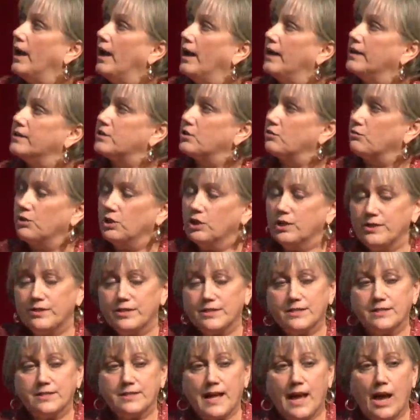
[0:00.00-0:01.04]
And so really
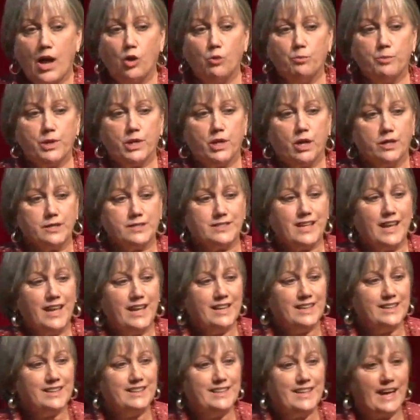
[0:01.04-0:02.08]
this is helping us
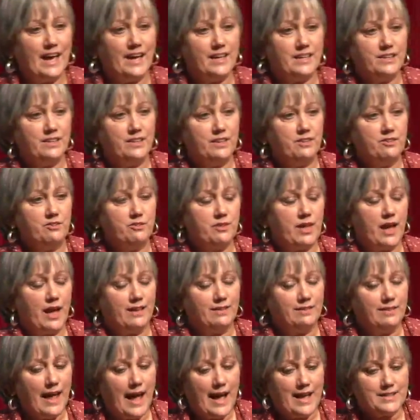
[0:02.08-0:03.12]
get that
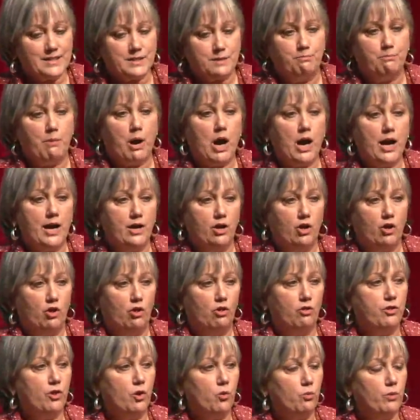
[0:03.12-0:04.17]
last mile
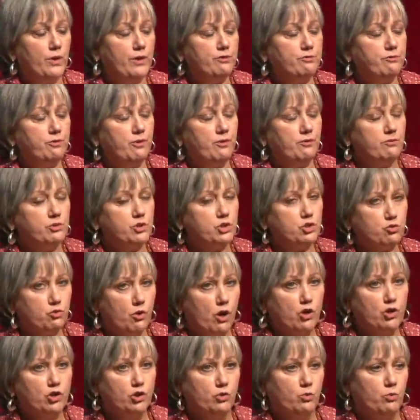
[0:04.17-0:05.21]
that we've
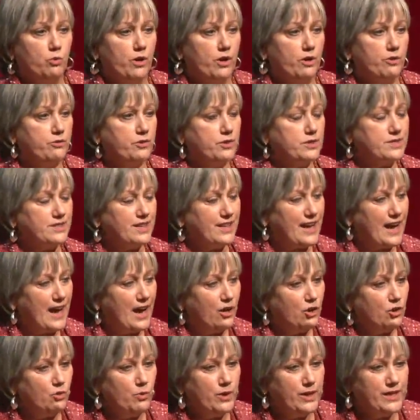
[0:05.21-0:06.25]
struggled with. It's like, how
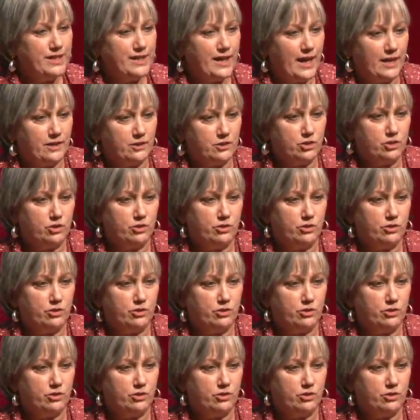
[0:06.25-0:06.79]
do we get to